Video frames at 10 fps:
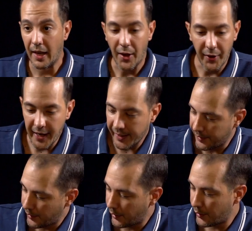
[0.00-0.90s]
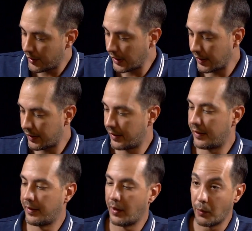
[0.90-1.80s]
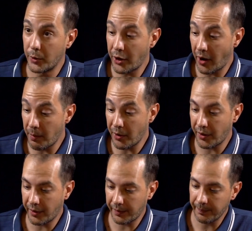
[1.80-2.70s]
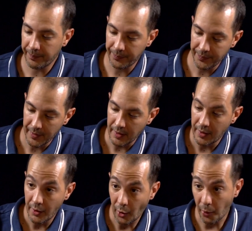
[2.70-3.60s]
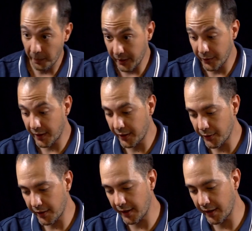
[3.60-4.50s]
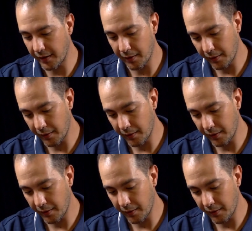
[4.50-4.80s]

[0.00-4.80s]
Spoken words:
Again, you need wooden hammer, a meikugi nuki,